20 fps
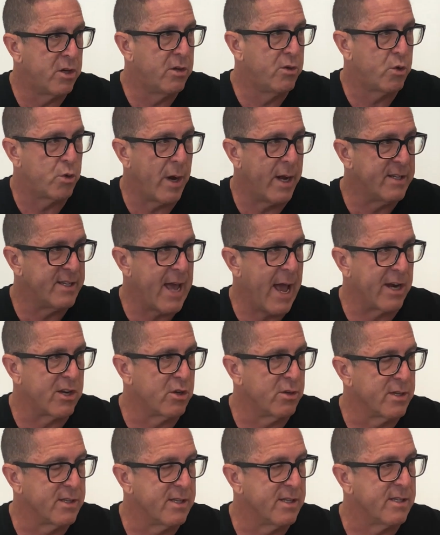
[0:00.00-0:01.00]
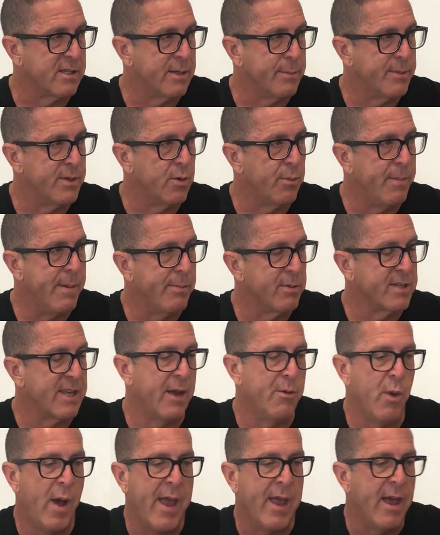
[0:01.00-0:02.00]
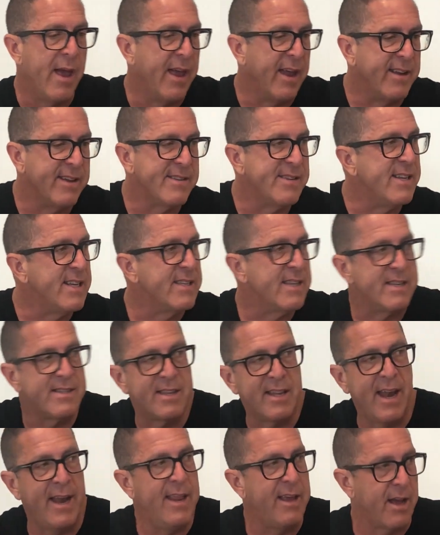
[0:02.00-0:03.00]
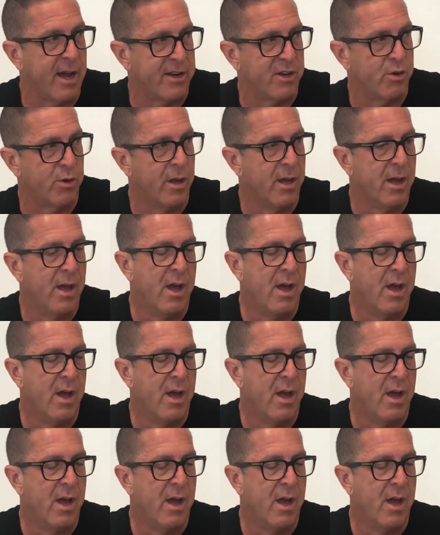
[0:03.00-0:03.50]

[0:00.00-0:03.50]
transactional systems, people say, wait, it doesn't exist in any country.